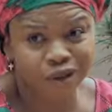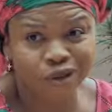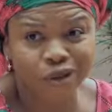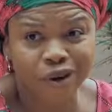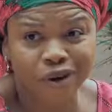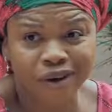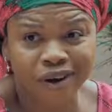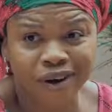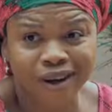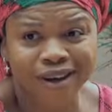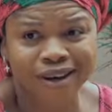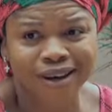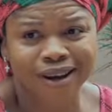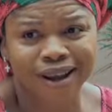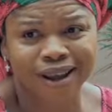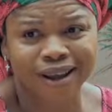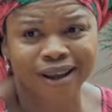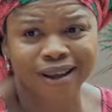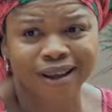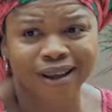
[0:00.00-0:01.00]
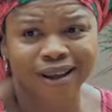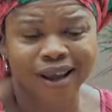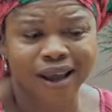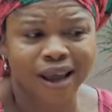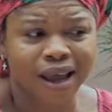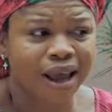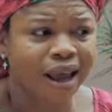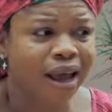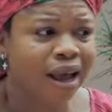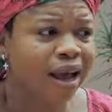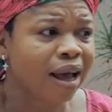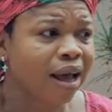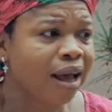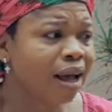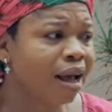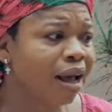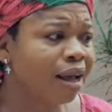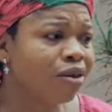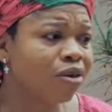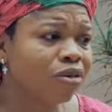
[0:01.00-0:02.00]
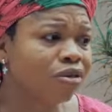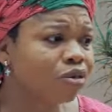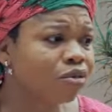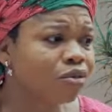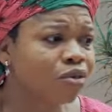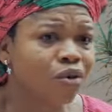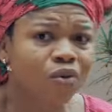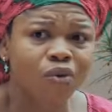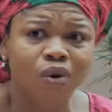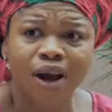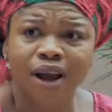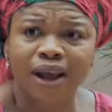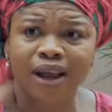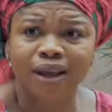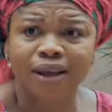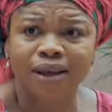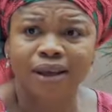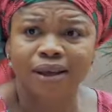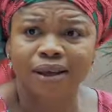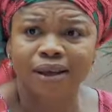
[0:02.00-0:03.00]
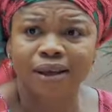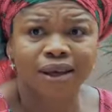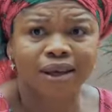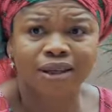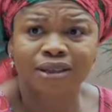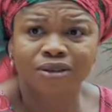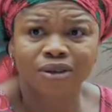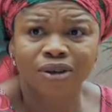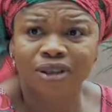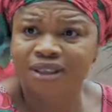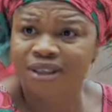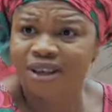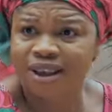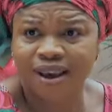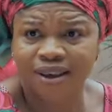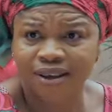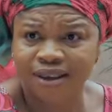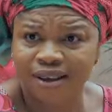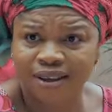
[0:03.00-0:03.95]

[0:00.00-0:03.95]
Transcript: Sorry, Nai. I don't know why he is not here